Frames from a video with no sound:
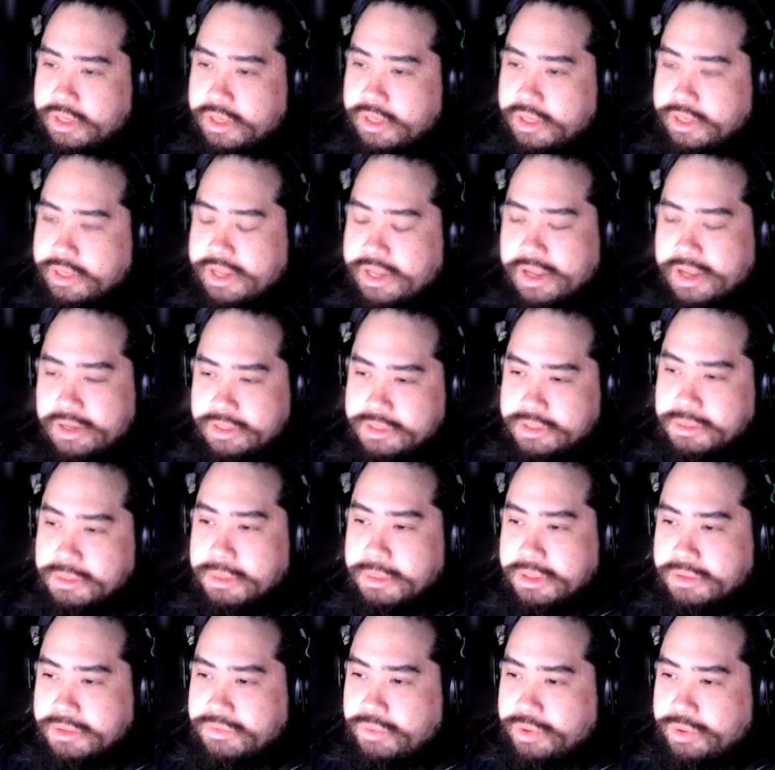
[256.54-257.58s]
Yeah, it's
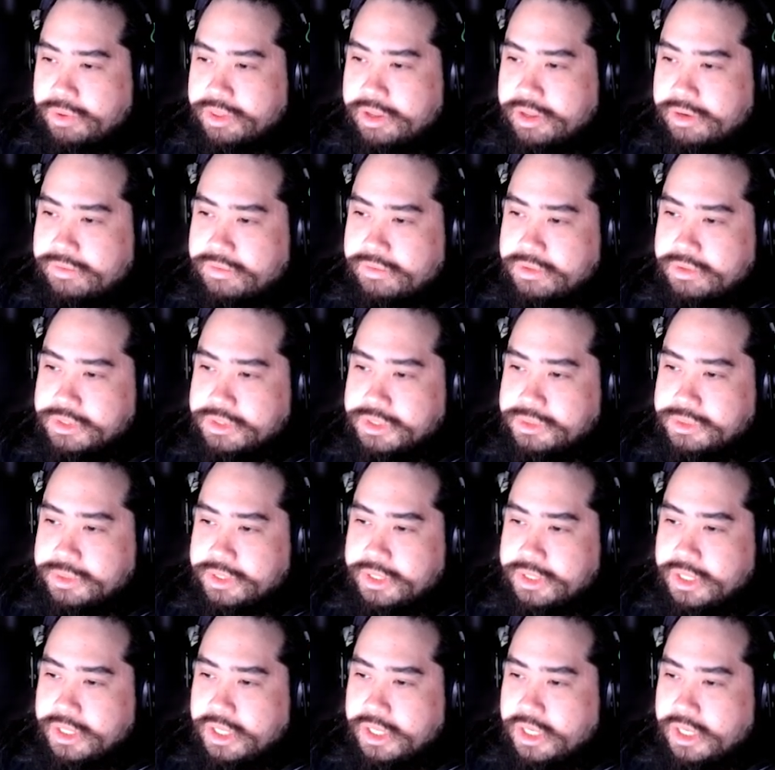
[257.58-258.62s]
about the 4th
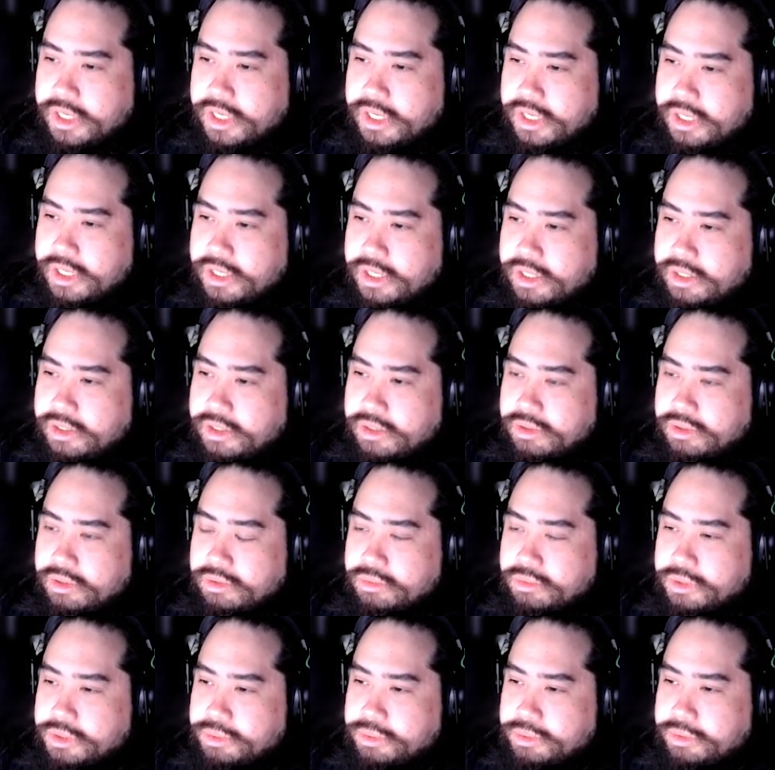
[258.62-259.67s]
anniversary,
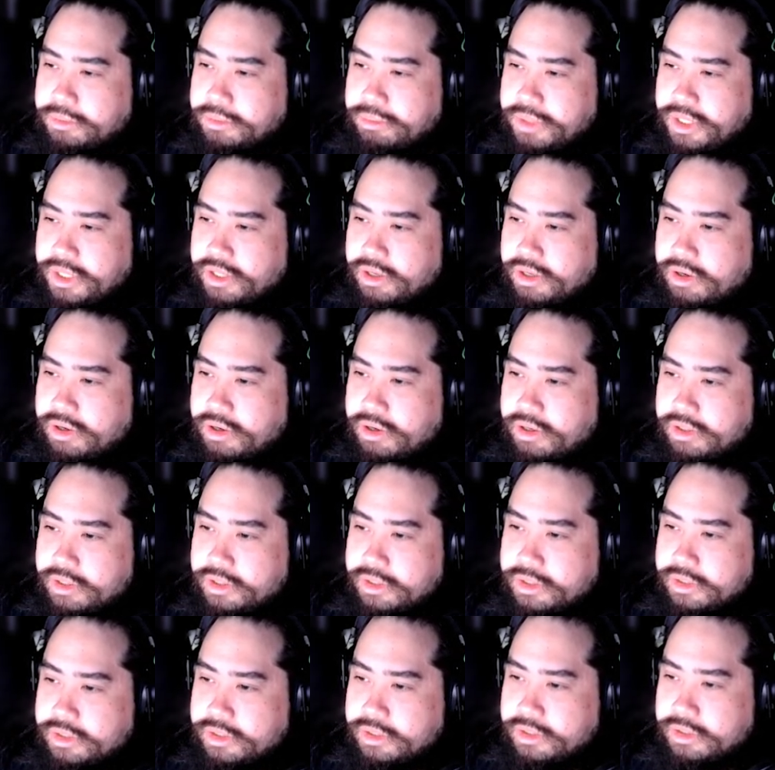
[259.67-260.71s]
which would be
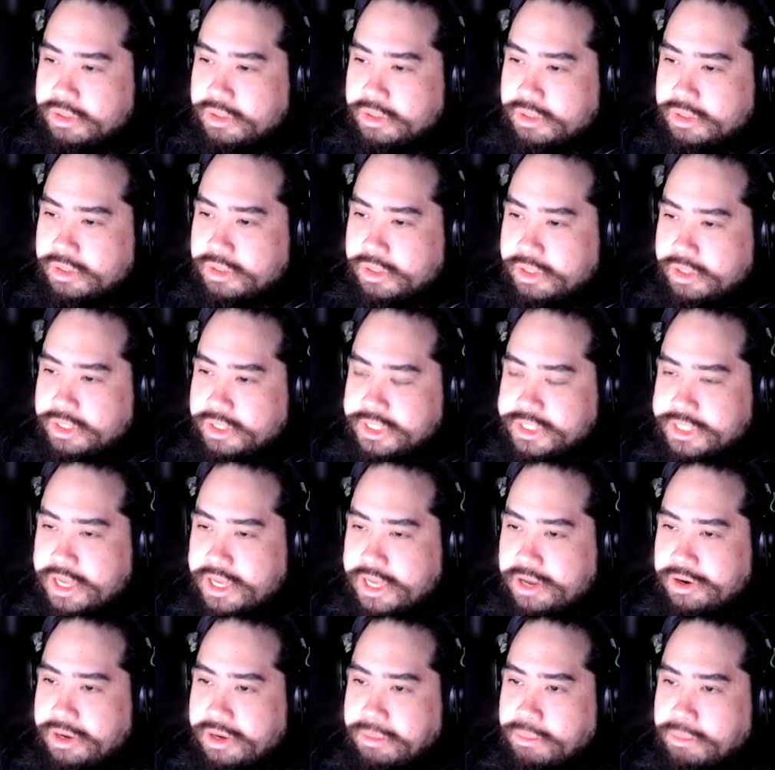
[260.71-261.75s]
on
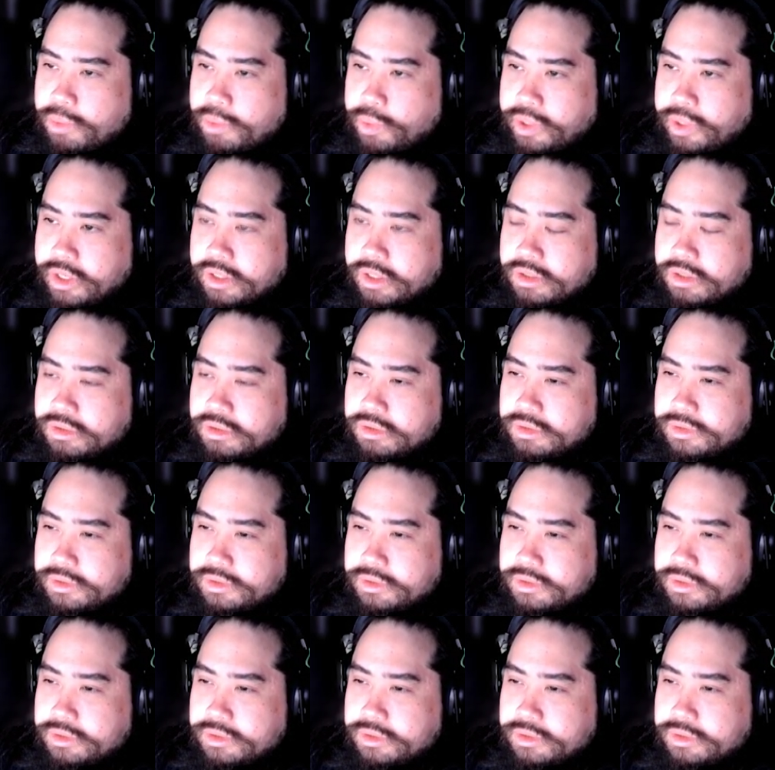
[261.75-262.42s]
Saturday morning.